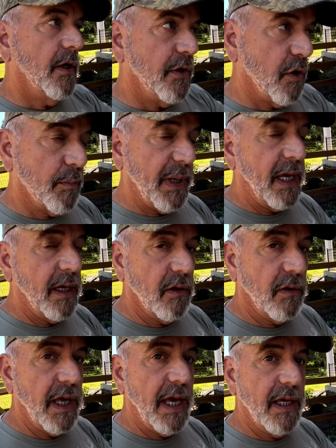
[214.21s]
your
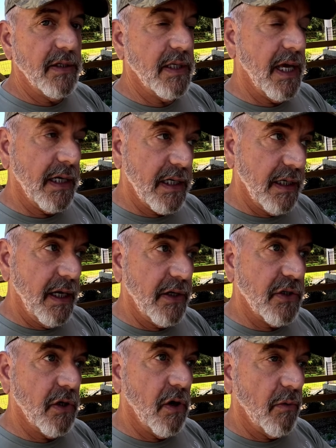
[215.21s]
panel has that
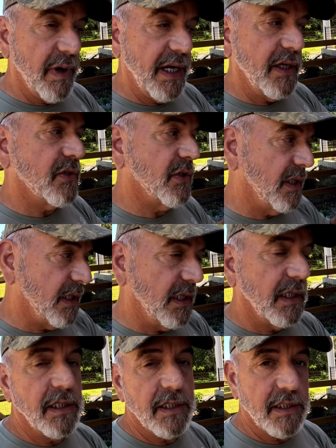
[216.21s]
connection already, so you
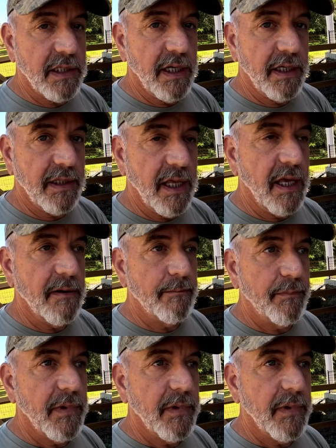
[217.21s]
need to disconnect that.